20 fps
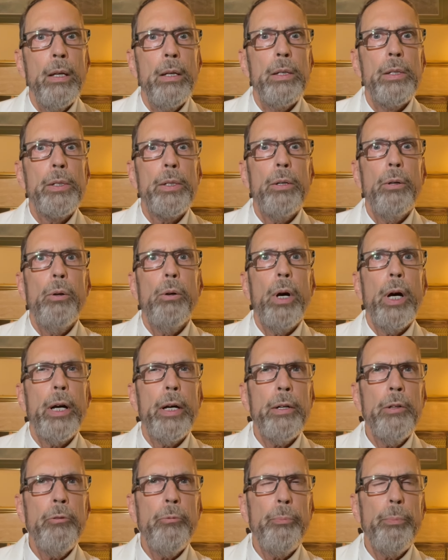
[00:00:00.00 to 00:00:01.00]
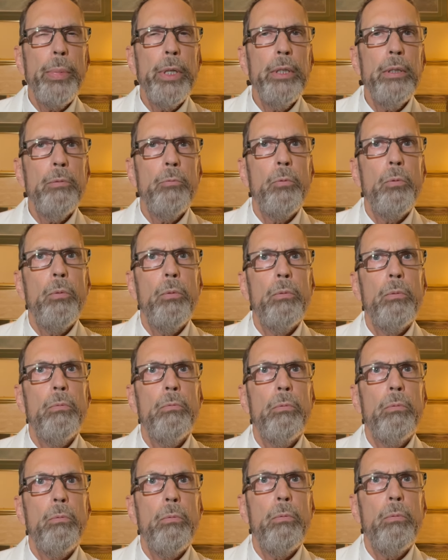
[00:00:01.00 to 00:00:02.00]
So I've been
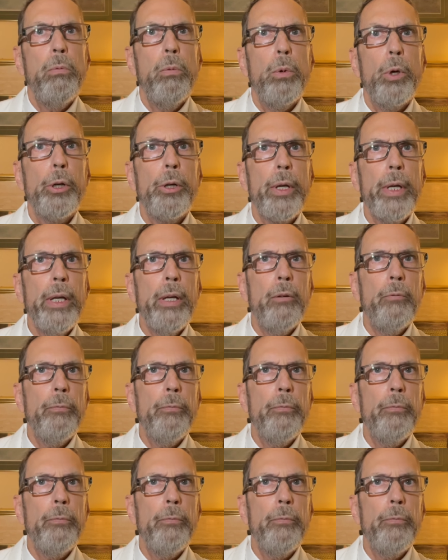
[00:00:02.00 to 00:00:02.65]
working